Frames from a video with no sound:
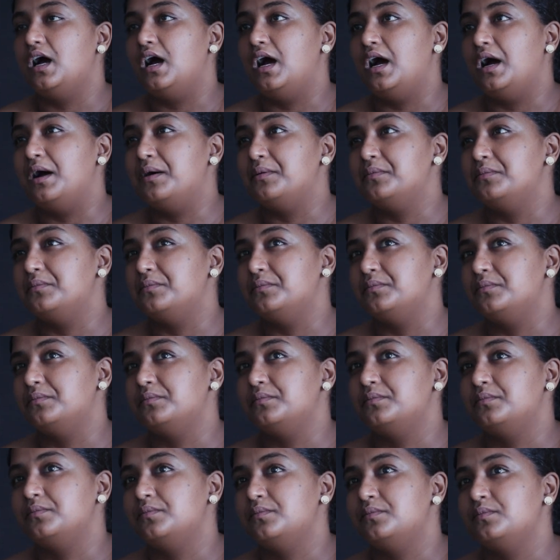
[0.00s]

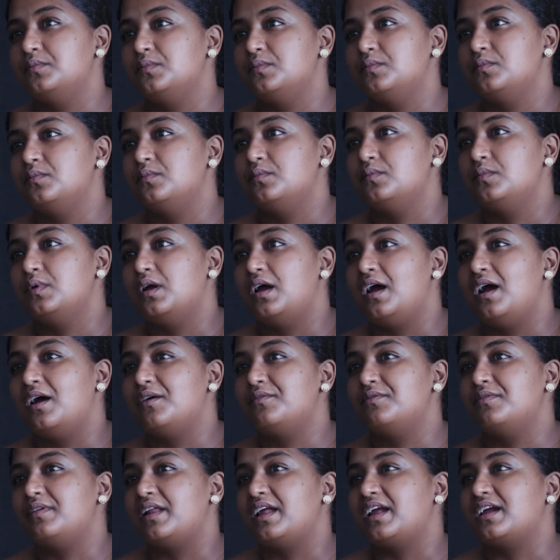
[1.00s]

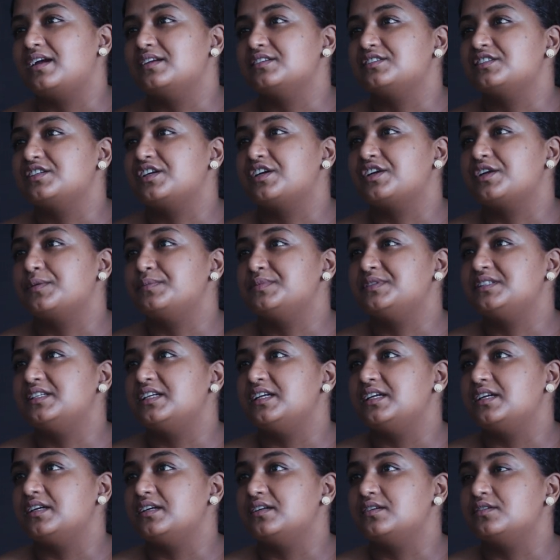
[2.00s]
have like a
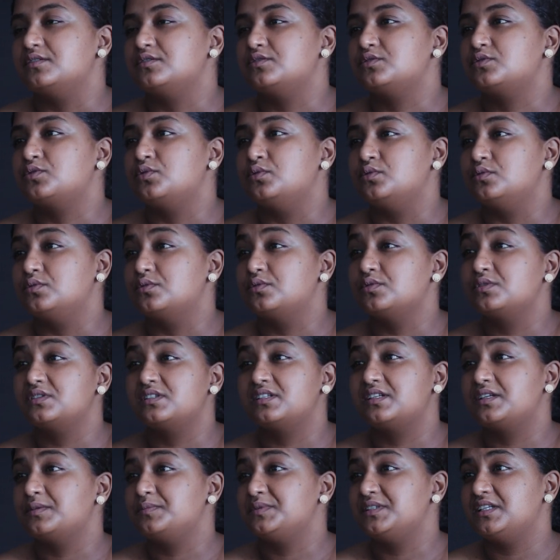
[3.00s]
scripting school, because
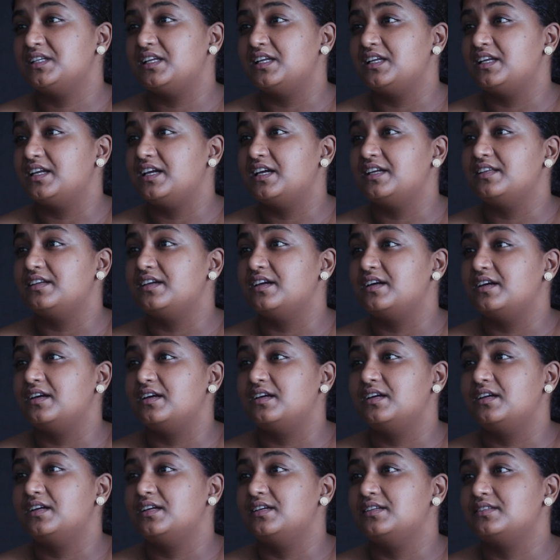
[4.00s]
scripting in Kenya
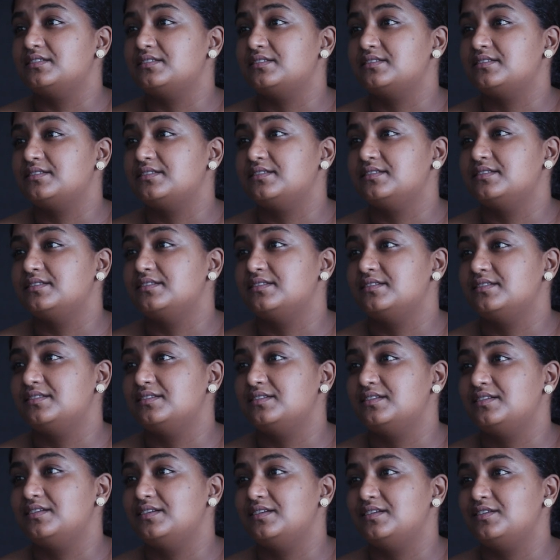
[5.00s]
is
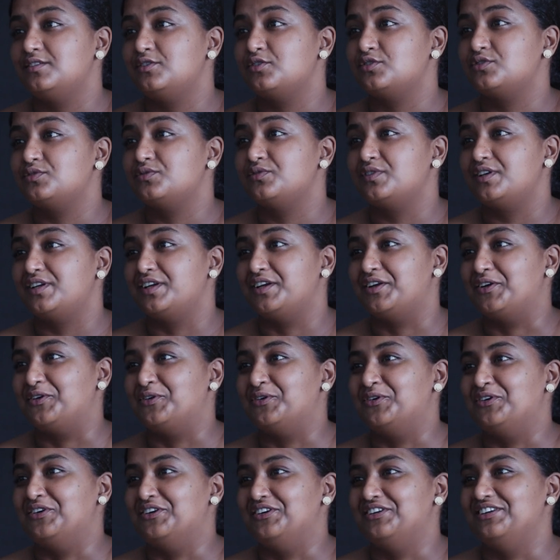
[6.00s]
not very
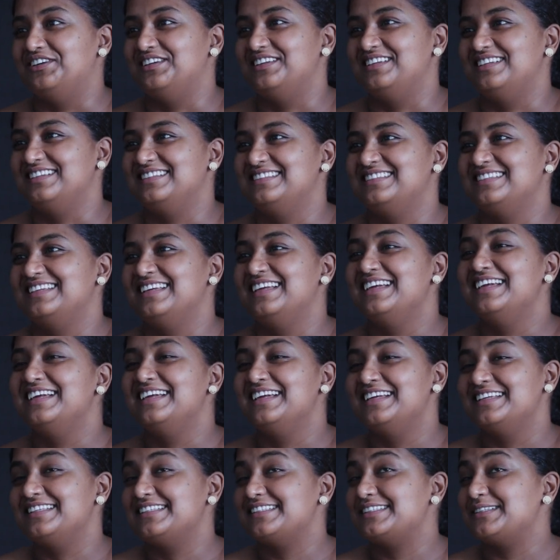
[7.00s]
good.
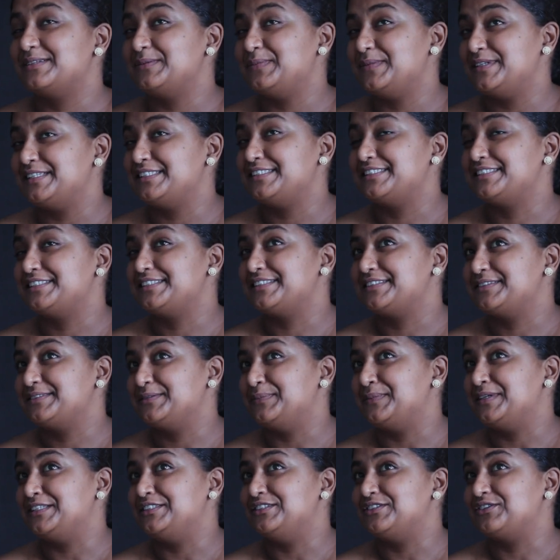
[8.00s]
It's a bit
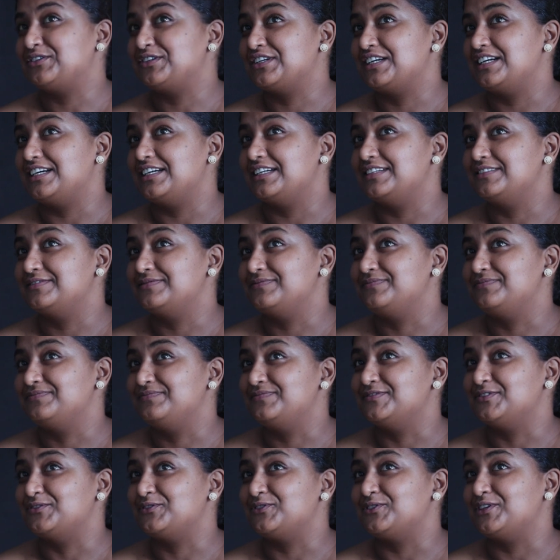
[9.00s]
mediocre
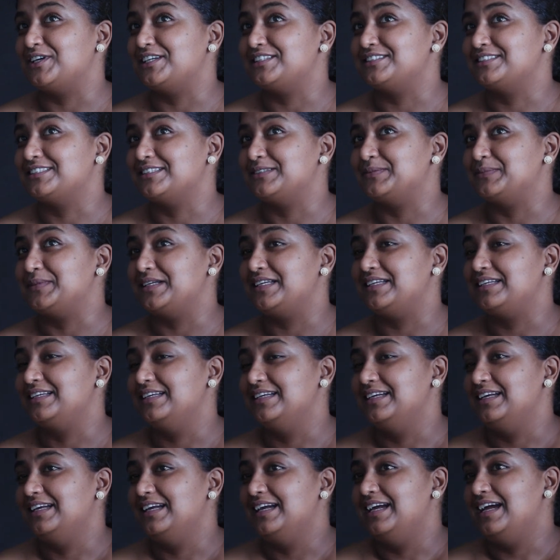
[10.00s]
if you ask me.
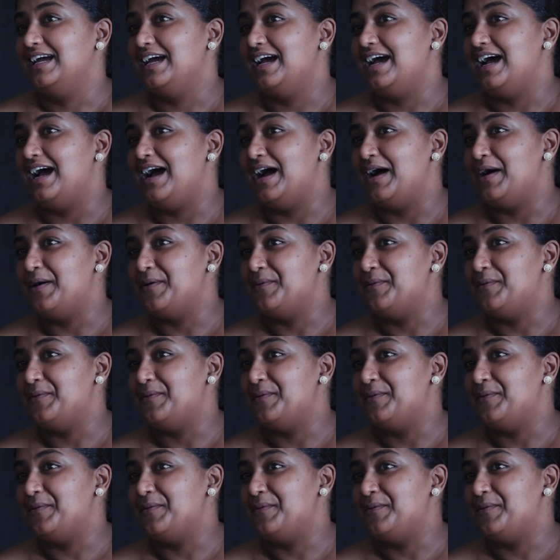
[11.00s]
But